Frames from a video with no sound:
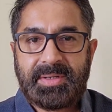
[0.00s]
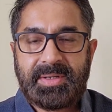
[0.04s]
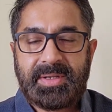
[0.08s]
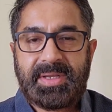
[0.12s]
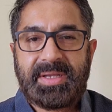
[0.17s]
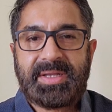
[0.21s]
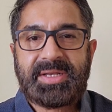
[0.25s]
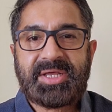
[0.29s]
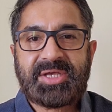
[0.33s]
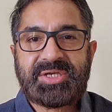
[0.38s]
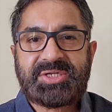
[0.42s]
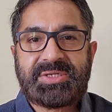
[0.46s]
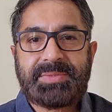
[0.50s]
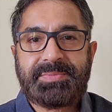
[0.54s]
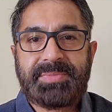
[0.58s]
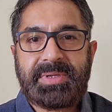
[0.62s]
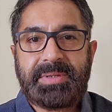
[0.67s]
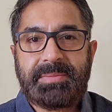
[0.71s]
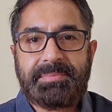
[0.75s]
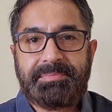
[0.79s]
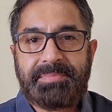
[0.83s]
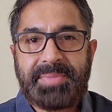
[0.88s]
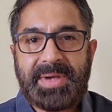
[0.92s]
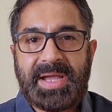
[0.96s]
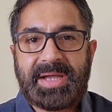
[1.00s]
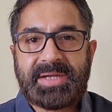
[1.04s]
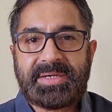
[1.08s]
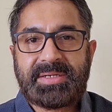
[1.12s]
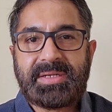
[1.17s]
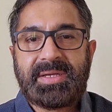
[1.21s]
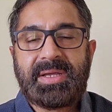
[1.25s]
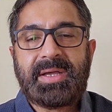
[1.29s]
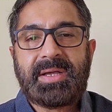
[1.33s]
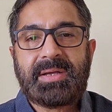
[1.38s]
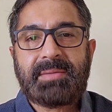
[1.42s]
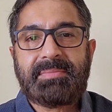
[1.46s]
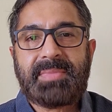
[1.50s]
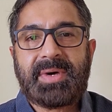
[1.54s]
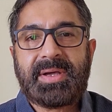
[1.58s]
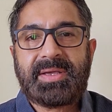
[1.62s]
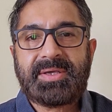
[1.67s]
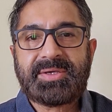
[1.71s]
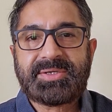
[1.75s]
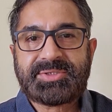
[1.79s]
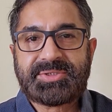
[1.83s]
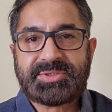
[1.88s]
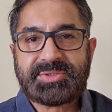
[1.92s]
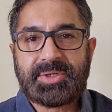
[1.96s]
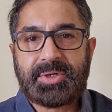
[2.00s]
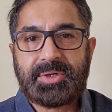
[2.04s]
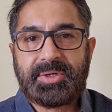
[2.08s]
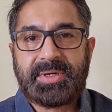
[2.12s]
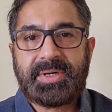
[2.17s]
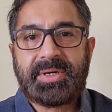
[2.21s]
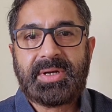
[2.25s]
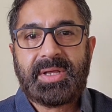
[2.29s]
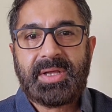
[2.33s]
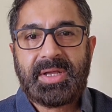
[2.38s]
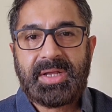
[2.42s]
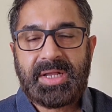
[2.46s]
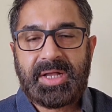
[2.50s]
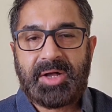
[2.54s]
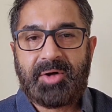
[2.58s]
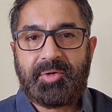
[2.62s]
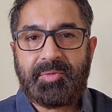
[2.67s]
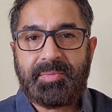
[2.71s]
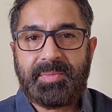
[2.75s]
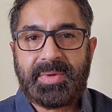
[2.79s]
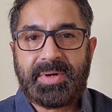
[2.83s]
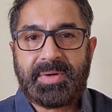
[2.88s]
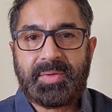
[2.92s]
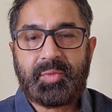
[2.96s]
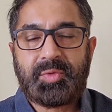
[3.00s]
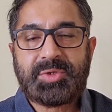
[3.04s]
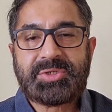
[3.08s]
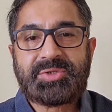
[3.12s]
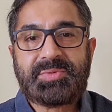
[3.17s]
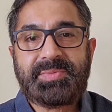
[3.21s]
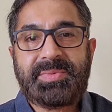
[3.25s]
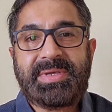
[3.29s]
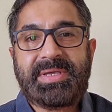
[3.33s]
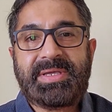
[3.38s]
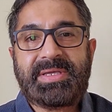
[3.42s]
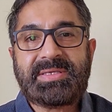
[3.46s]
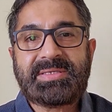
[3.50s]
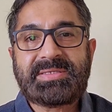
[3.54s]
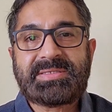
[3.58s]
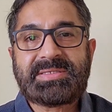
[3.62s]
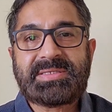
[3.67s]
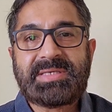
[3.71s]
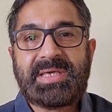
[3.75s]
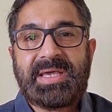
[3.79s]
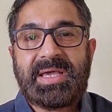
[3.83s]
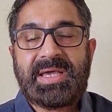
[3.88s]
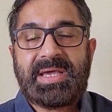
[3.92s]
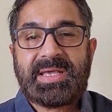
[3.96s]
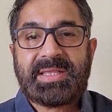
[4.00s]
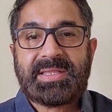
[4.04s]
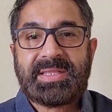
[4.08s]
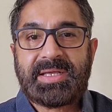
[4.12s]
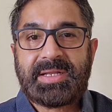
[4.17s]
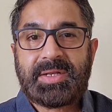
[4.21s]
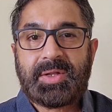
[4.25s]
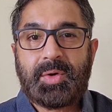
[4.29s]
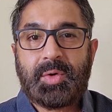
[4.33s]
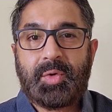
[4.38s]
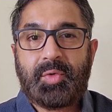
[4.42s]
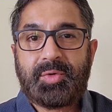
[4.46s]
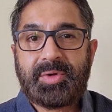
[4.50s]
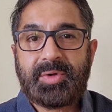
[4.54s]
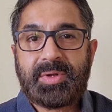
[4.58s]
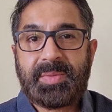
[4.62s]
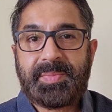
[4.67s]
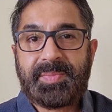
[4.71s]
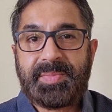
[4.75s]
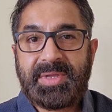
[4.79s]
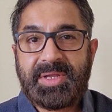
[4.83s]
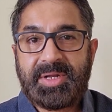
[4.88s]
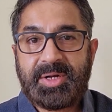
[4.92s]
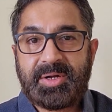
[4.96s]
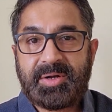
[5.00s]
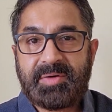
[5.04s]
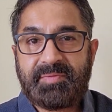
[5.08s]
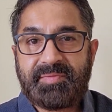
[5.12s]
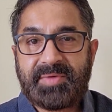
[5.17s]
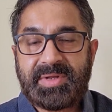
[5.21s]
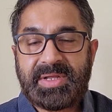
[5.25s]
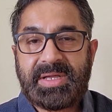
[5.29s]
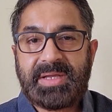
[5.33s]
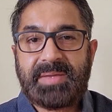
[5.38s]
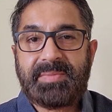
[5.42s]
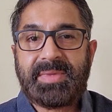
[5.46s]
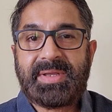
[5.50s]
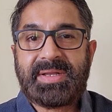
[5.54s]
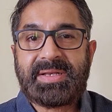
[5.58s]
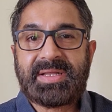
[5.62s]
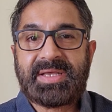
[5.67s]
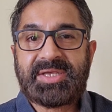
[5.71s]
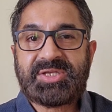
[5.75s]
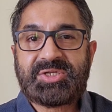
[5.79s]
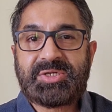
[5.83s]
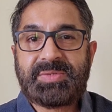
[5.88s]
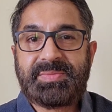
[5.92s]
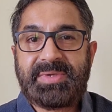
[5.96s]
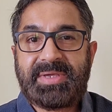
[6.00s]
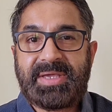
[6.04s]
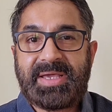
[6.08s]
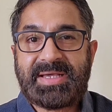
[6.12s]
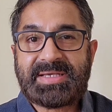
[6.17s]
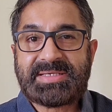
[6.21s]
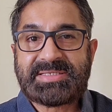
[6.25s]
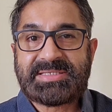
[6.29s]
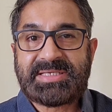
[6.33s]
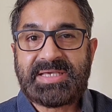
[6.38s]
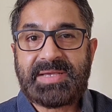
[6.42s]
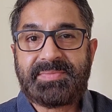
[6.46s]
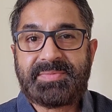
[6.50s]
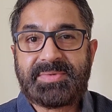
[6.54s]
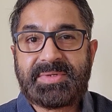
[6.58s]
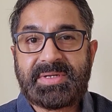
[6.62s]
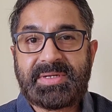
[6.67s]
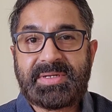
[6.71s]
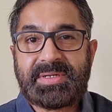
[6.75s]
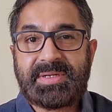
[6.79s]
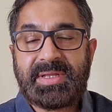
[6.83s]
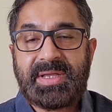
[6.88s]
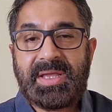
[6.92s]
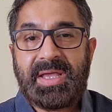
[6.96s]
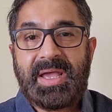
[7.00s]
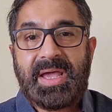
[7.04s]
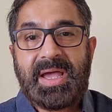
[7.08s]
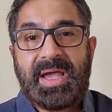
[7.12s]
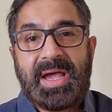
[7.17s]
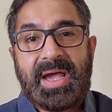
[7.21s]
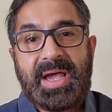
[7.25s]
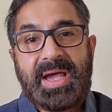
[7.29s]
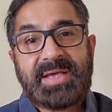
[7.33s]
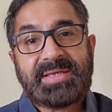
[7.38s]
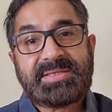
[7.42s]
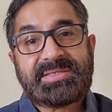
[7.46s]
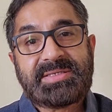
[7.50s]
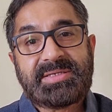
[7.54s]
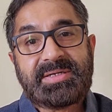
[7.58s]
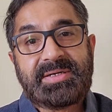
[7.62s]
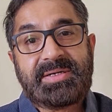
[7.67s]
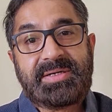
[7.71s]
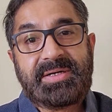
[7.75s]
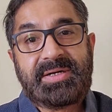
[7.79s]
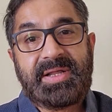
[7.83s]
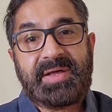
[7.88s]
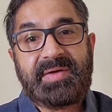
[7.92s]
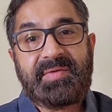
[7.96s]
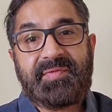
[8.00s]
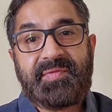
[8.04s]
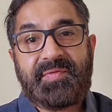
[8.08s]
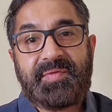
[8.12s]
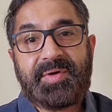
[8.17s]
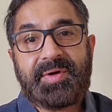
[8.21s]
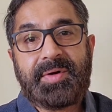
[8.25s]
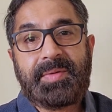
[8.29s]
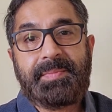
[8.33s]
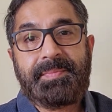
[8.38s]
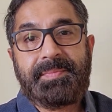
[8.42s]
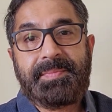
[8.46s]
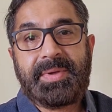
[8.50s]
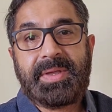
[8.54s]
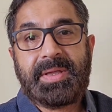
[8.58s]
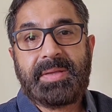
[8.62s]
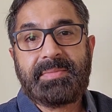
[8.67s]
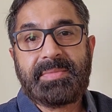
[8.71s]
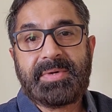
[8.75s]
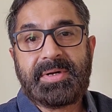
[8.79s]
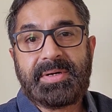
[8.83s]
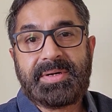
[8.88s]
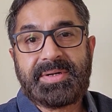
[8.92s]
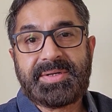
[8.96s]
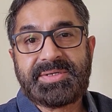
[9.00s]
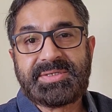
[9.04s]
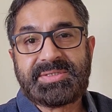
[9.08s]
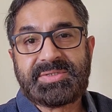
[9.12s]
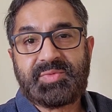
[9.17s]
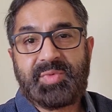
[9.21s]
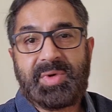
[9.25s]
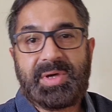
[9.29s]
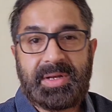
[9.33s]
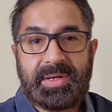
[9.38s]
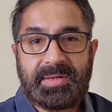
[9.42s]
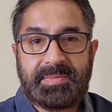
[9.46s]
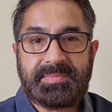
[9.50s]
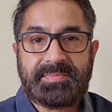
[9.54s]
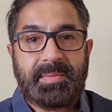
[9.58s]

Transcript: It has to be backed by a solid government, which means that over a period of time, it has to be accepted as a deferred payment as well.